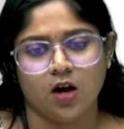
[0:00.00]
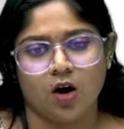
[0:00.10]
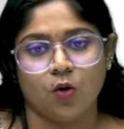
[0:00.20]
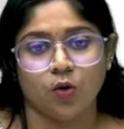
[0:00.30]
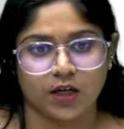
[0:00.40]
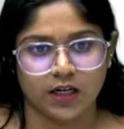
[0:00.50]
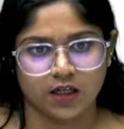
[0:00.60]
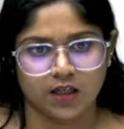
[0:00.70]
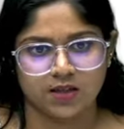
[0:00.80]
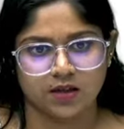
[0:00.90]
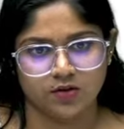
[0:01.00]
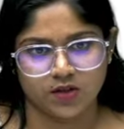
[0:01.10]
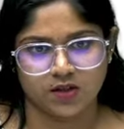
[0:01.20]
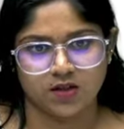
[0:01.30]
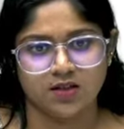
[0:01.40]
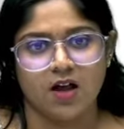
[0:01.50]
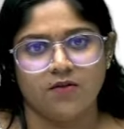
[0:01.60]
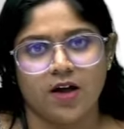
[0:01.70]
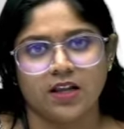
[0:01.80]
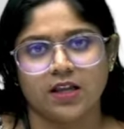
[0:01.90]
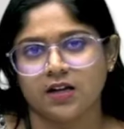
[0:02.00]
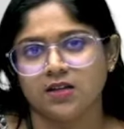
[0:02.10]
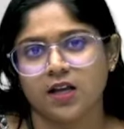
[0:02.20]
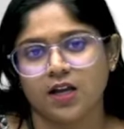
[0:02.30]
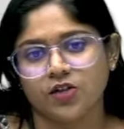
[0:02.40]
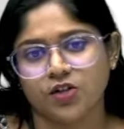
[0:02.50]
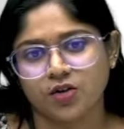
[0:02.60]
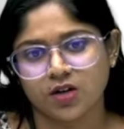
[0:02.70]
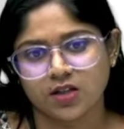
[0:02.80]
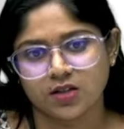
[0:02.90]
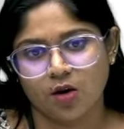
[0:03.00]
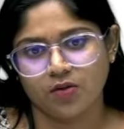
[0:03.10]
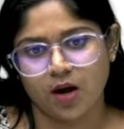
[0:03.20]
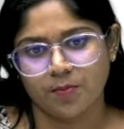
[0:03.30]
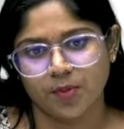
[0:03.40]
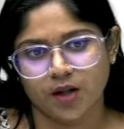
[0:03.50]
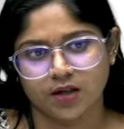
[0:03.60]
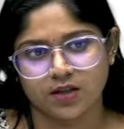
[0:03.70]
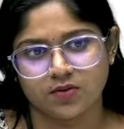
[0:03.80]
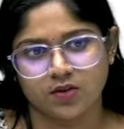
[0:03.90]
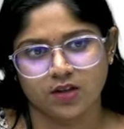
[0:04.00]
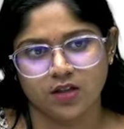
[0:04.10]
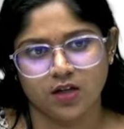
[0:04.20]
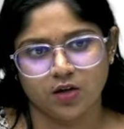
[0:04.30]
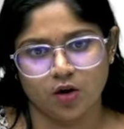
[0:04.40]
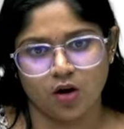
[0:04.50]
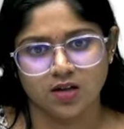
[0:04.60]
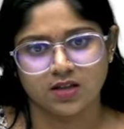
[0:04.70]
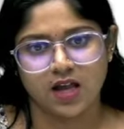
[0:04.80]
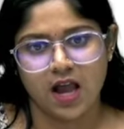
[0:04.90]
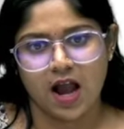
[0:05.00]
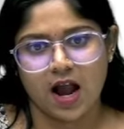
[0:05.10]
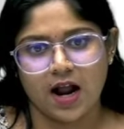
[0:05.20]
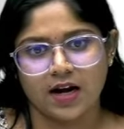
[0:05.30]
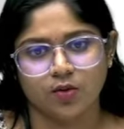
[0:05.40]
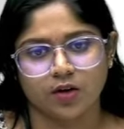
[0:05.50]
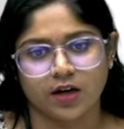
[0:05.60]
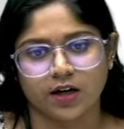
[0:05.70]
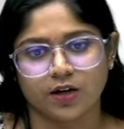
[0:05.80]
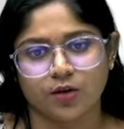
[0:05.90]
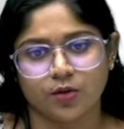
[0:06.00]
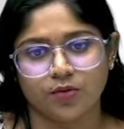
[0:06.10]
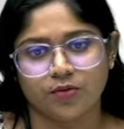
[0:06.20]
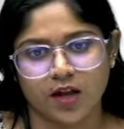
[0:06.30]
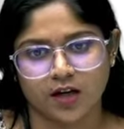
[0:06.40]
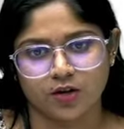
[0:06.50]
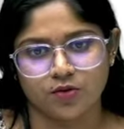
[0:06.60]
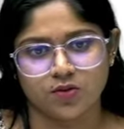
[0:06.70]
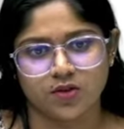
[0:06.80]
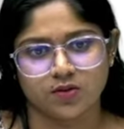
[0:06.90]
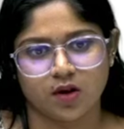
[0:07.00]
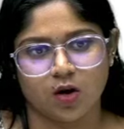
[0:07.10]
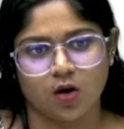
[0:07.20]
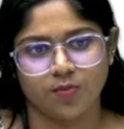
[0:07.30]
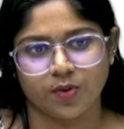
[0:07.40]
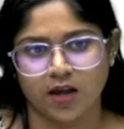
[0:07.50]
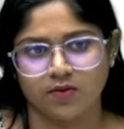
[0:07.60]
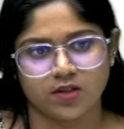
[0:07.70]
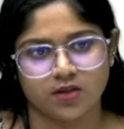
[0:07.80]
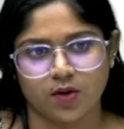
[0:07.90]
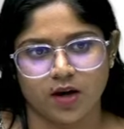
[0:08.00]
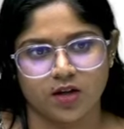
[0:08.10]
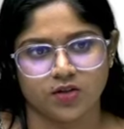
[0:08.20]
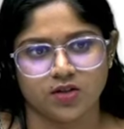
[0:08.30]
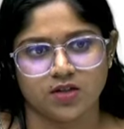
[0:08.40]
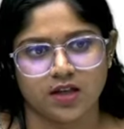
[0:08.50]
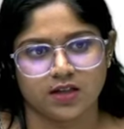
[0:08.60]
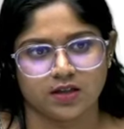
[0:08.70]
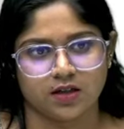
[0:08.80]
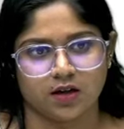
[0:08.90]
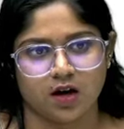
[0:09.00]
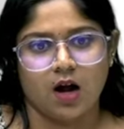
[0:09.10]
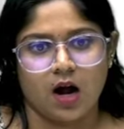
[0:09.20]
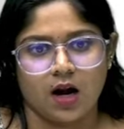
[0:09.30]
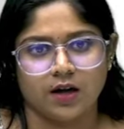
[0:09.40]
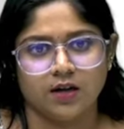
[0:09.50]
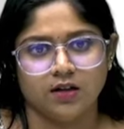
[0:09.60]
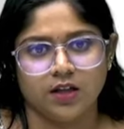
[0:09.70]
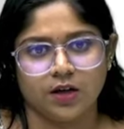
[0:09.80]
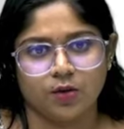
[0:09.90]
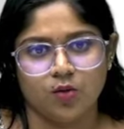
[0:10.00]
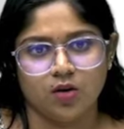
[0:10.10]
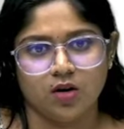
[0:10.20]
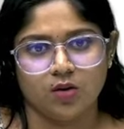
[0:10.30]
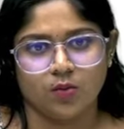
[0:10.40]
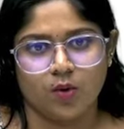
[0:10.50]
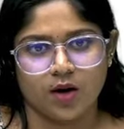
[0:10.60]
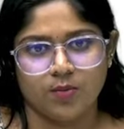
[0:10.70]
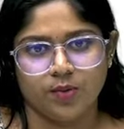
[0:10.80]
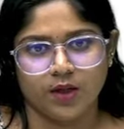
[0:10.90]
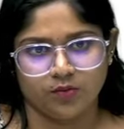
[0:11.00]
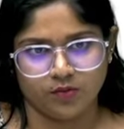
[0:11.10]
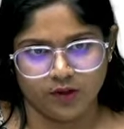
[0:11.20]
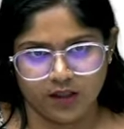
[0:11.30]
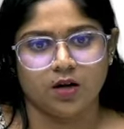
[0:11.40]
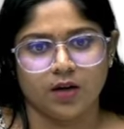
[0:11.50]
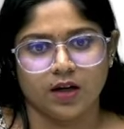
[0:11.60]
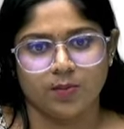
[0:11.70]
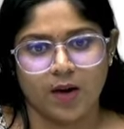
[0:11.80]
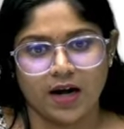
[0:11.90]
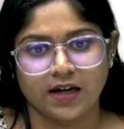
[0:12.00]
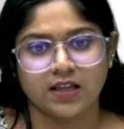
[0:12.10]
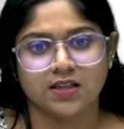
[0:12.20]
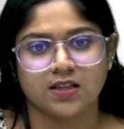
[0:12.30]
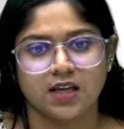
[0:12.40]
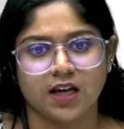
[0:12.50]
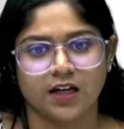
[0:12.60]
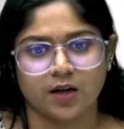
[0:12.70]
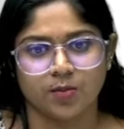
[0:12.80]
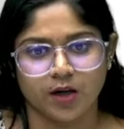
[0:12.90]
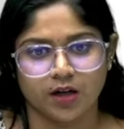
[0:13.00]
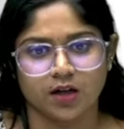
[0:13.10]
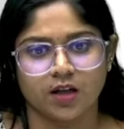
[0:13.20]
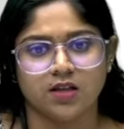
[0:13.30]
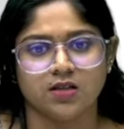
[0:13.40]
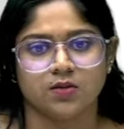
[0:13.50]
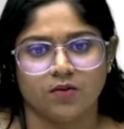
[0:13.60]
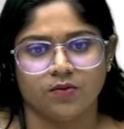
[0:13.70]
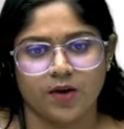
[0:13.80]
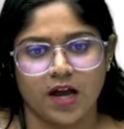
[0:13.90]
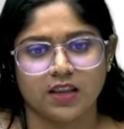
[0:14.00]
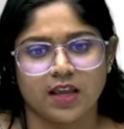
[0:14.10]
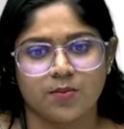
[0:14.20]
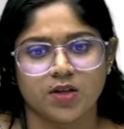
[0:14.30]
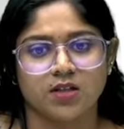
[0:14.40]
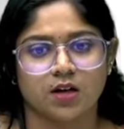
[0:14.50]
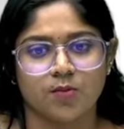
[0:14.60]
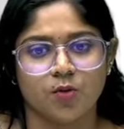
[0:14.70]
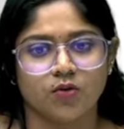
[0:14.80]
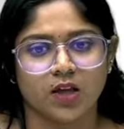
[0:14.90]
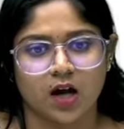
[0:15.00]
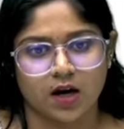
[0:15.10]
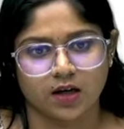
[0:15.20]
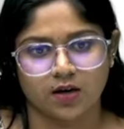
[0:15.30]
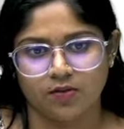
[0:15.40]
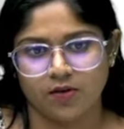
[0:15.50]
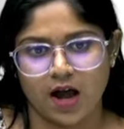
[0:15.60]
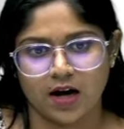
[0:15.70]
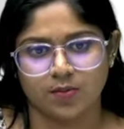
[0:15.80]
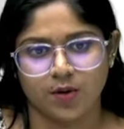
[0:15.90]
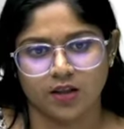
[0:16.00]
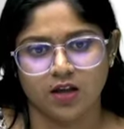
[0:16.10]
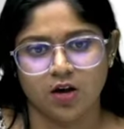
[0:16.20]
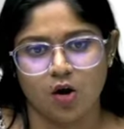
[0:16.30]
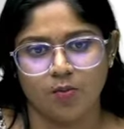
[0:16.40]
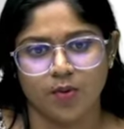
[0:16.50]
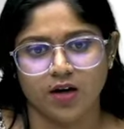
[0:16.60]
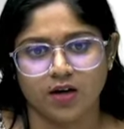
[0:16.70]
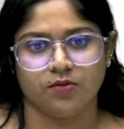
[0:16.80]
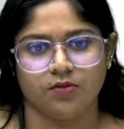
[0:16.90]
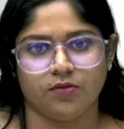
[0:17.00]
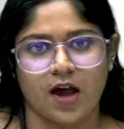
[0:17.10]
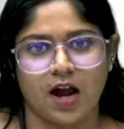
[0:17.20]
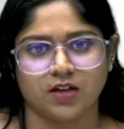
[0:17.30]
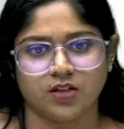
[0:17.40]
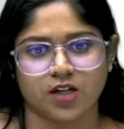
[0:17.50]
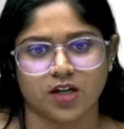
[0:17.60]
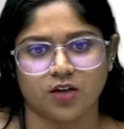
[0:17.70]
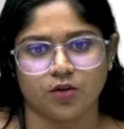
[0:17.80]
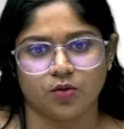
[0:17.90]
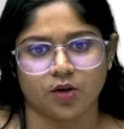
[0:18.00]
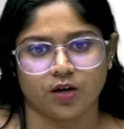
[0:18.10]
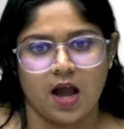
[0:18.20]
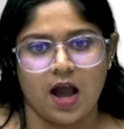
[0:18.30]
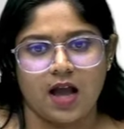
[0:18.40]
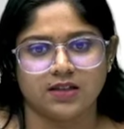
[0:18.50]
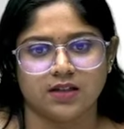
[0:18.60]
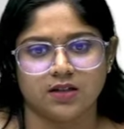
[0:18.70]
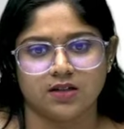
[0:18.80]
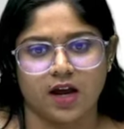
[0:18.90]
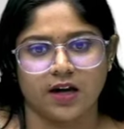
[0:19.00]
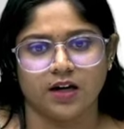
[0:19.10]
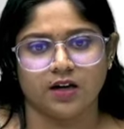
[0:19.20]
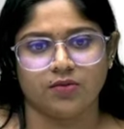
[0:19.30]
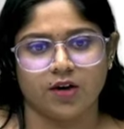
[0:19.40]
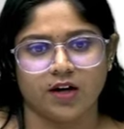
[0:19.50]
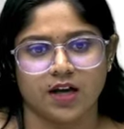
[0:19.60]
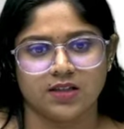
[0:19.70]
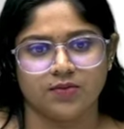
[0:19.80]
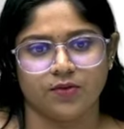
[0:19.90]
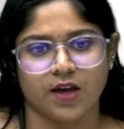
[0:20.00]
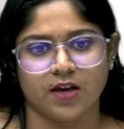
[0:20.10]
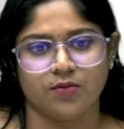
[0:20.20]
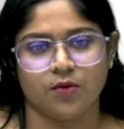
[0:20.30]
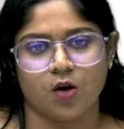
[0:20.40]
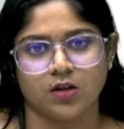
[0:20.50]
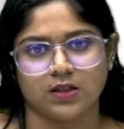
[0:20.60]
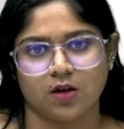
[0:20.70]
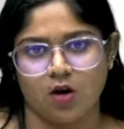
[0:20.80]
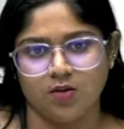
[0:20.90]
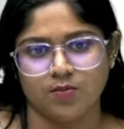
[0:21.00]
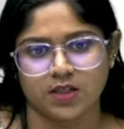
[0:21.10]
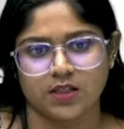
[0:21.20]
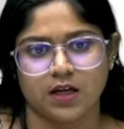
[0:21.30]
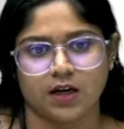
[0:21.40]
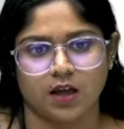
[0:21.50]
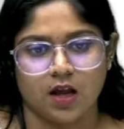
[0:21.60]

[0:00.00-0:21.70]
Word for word: OTT services where there is assurance of compliance with the laws and related to fake news or privacy violations, etc. Under the rule 1BV, it mandates the intermediaries where they must remove the content flagged by the government fact check unit as it is identified as fake, false or misleading.